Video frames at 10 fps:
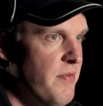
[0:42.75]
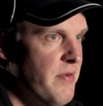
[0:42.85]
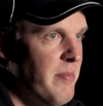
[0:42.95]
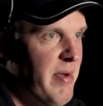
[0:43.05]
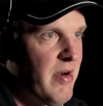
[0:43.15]
for
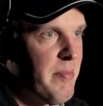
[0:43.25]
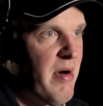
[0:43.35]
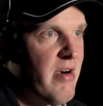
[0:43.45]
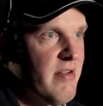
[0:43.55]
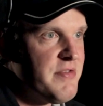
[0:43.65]
the better
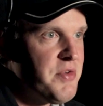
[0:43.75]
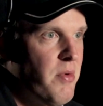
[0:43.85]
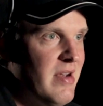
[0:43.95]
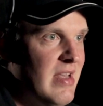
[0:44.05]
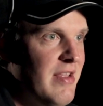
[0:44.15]
part of
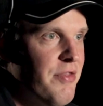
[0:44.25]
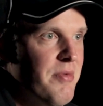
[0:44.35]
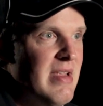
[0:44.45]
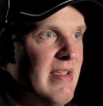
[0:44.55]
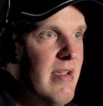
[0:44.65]

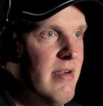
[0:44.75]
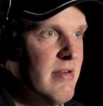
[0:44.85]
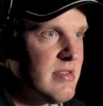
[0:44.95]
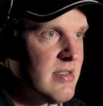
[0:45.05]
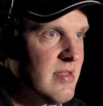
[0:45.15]
23
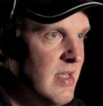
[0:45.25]
years.